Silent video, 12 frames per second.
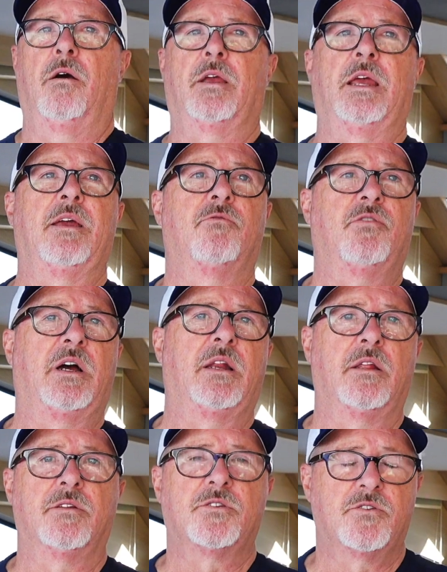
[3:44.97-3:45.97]
Okay, and
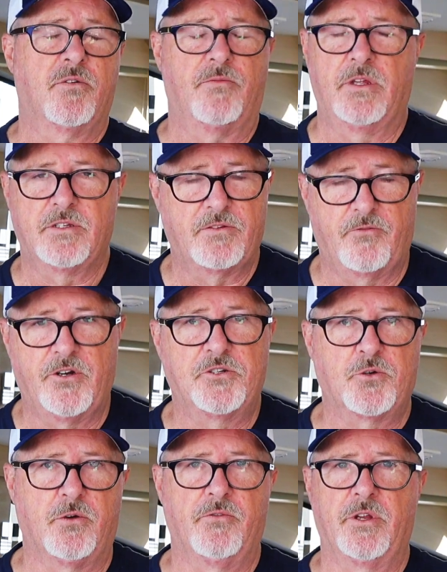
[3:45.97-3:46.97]
finally, this is a very
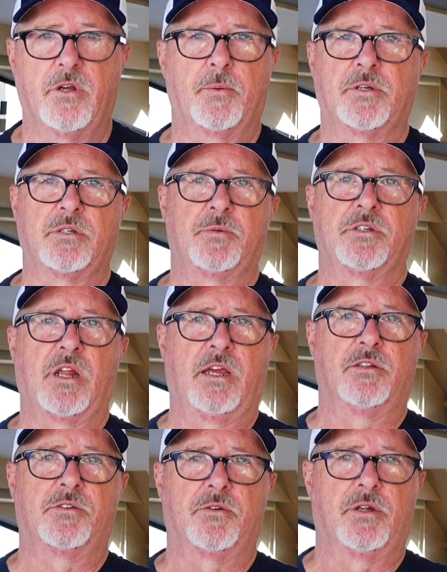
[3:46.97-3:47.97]
short video because I'm just
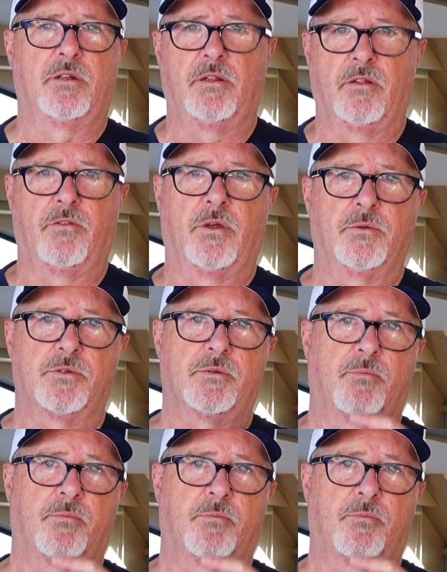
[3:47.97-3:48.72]
answering those